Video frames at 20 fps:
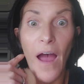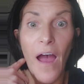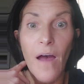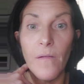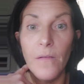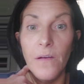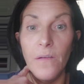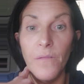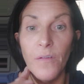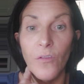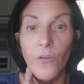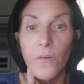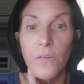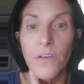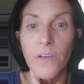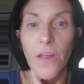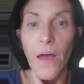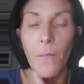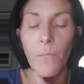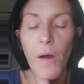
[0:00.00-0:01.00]
I haven't even
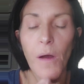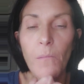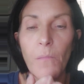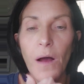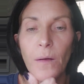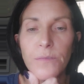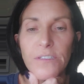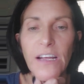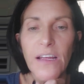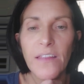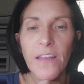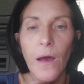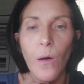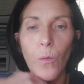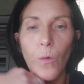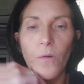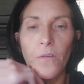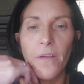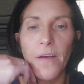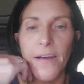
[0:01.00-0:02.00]
looked at that. My mom said
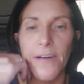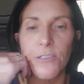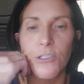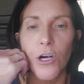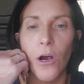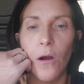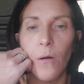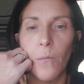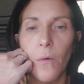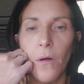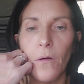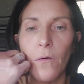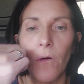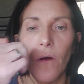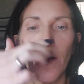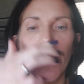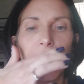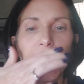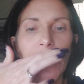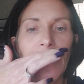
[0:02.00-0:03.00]
that worked like a charm on
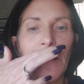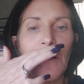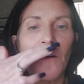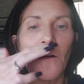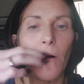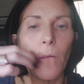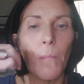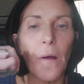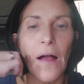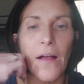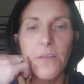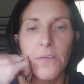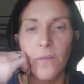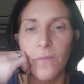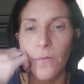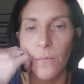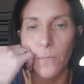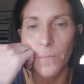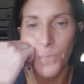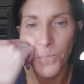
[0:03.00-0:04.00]
her. I sent her a box
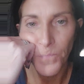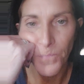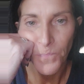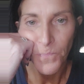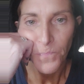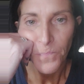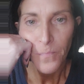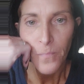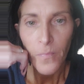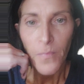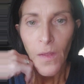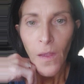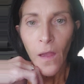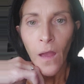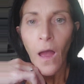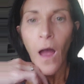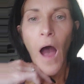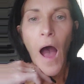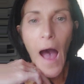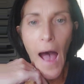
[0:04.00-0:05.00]
of them.
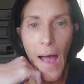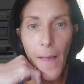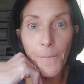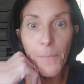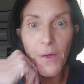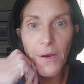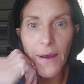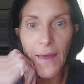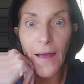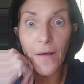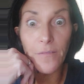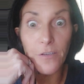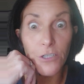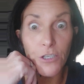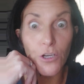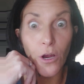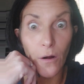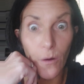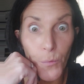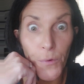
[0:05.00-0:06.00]
I'm going to have to
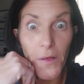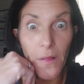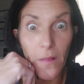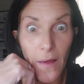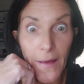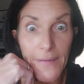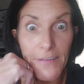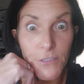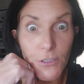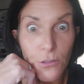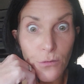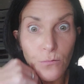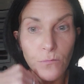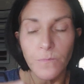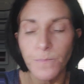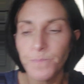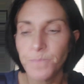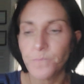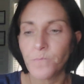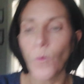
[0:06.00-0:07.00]
start a reline
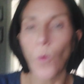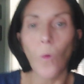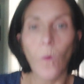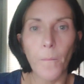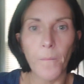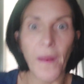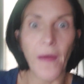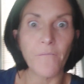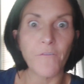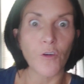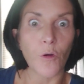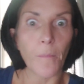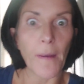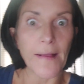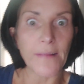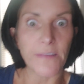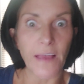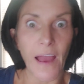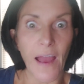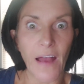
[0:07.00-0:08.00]
soon, or I'm going to have to go
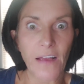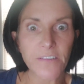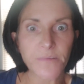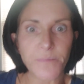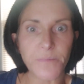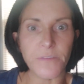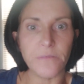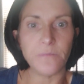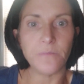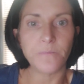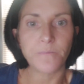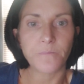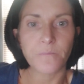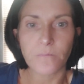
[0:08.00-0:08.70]
back to Aspen.